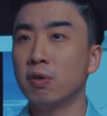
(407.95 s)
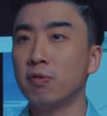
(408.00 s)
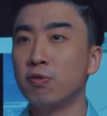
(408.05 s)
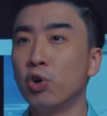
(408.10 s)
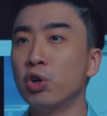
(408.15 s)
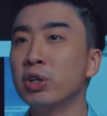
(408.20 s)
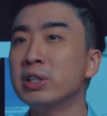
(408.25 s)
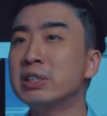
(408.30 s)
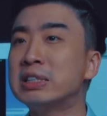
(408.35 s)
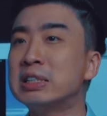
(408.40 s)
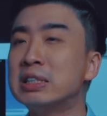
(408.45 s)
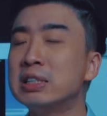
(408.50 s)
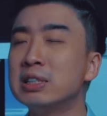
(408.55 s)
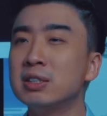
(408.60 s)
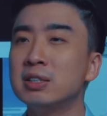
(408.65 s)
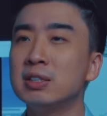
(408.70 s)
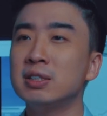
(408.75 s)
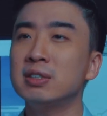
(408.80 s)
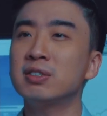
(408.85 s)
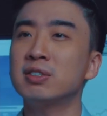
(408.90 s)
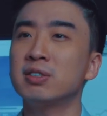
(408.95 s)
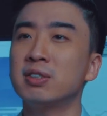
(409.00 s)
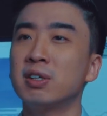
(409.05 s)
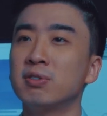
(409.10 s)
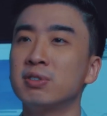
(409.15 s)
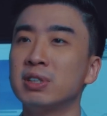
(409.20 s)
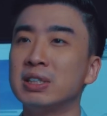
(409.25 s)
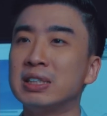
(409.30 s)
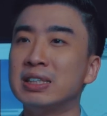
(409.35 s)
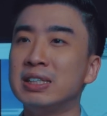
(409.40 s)
Volatility
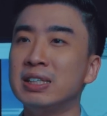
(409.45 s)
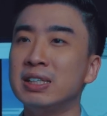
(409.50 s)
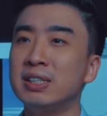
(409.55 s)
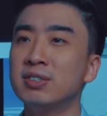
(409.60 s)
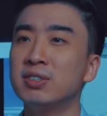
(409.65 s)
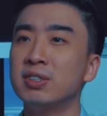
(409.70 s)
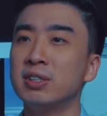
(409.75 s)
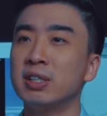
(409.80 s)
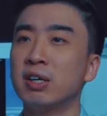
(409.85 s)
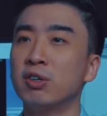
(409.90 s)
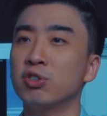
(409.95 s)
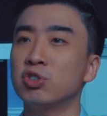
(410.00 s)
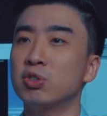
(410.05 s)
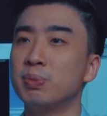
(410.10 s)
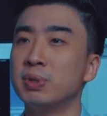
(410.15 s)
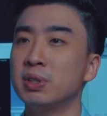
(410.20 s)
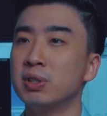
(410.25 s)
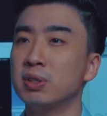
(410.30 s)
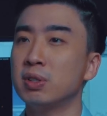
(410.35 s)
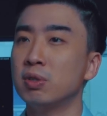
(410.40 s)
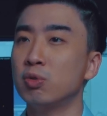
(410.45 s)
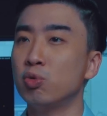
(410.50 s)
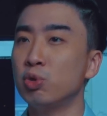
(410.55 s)
surrounding these announcement